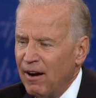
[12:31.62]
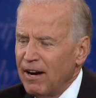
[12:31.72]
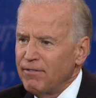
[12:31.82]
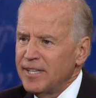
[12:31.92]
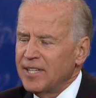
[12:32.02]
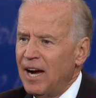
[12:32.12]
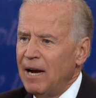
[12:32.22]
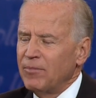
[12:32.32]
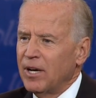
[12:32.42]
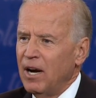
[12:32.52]
every
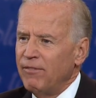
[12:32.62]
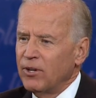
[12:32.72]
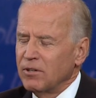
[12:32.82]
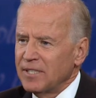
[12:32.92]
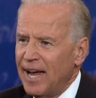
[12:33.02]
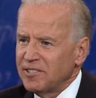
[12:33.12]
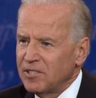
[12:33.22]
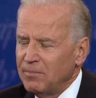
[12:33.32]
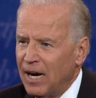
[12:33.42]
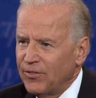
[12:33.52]
time the governor is asked
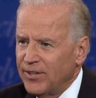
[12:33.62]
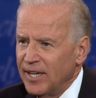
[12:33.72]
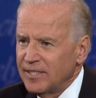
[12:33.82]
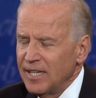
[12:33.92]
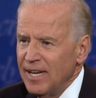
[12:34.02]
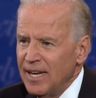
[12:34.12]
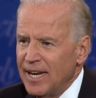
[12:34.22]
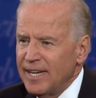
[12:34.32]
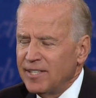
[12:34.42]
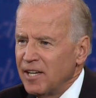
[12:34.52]
about this,
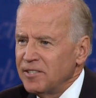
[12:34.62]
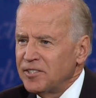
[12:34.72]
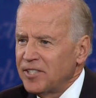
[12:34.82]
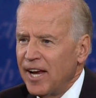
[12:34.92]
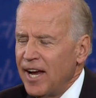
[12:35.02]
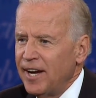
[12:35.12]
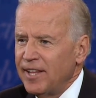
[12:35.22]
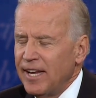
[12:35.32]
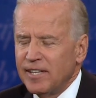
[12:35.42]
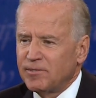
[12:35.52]
he doesn't say
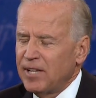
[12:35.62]
anything.